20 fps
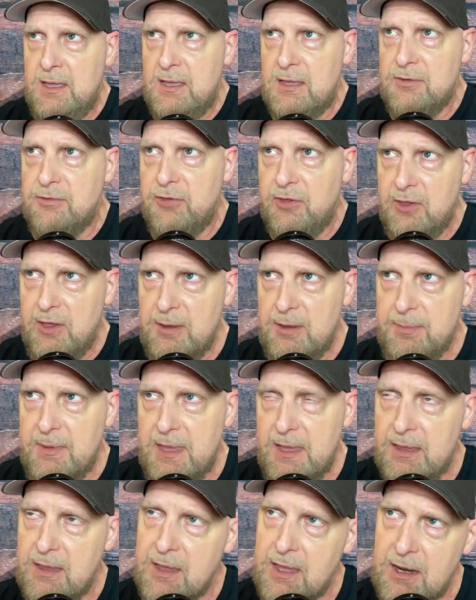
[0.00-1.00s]
term
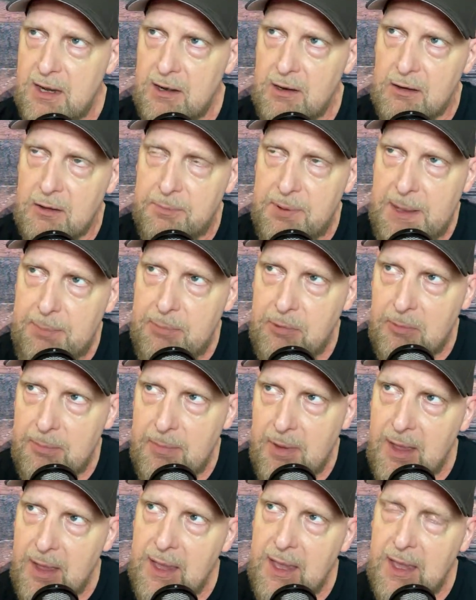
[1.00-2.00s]
it, and a lot of people in
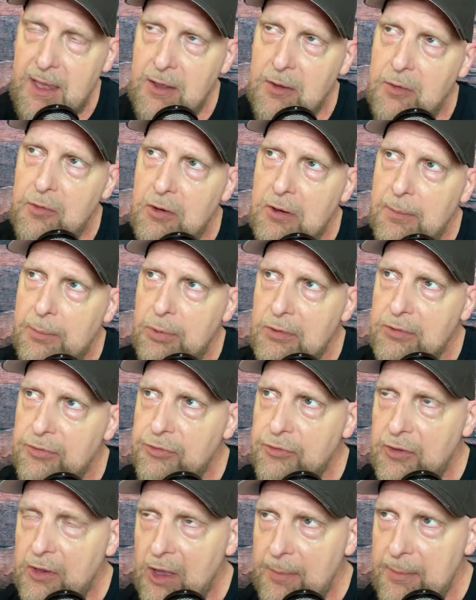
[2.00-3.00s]
my group would
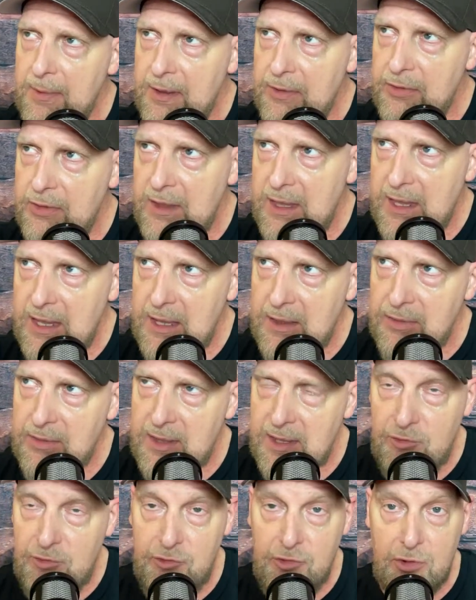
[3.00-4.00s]
term it,
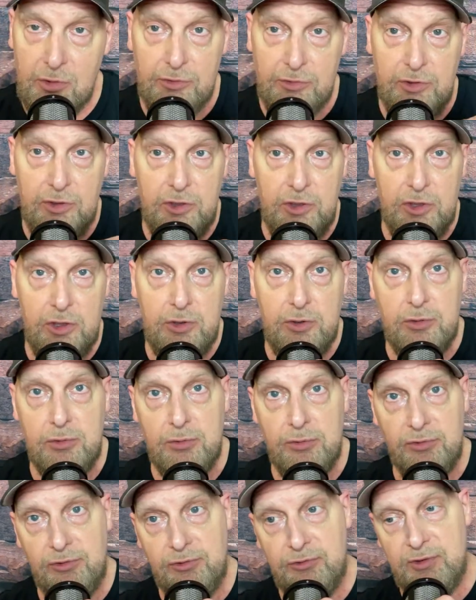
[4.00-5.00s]
the John
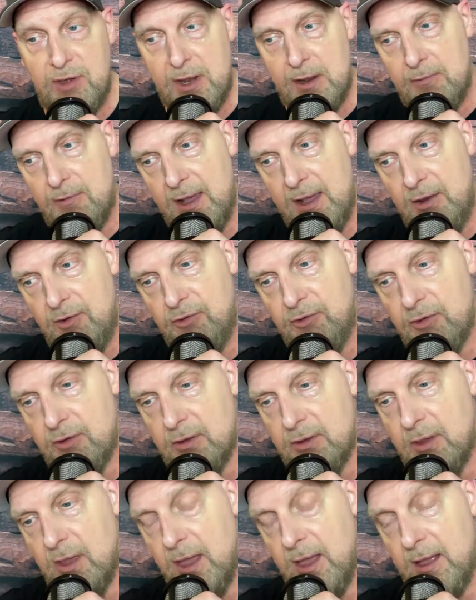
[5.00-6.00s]
Hughes generation,
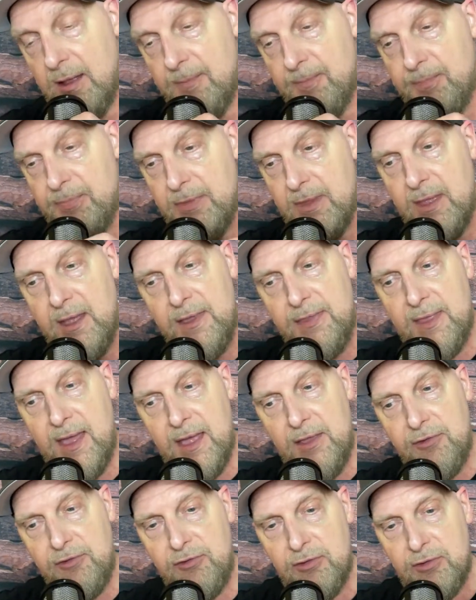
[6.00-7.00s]
and
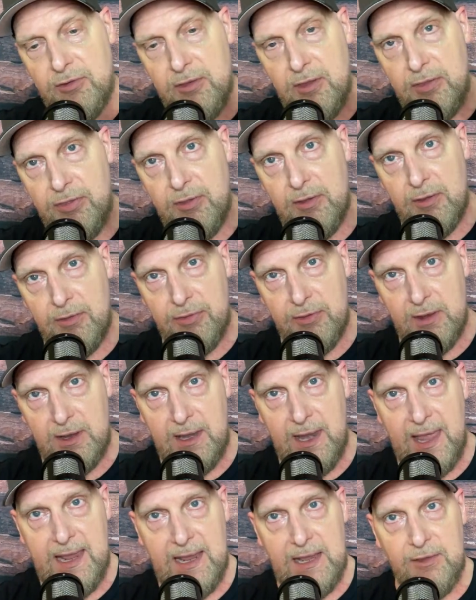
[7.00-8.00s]
that's the
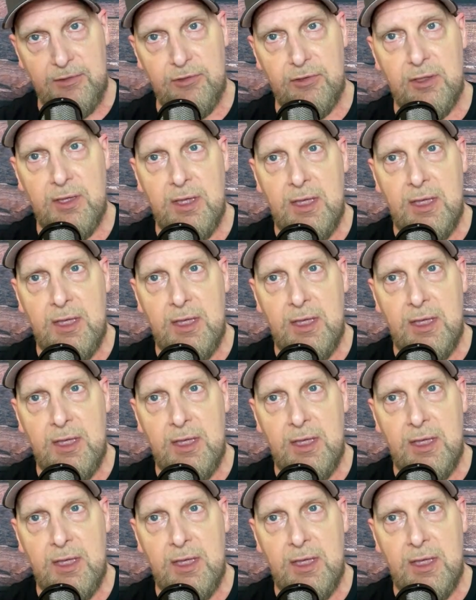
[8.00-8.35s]
late